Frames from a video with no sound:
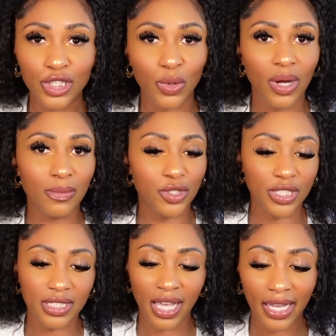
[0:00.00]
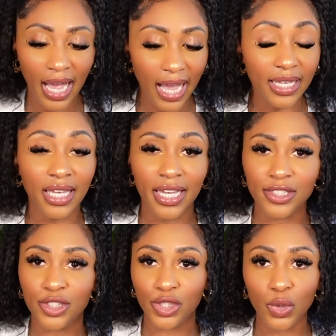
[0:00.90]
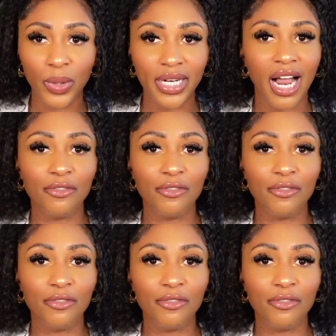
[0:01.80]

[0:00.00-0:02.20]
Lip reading: So I'm just like, I can't do it.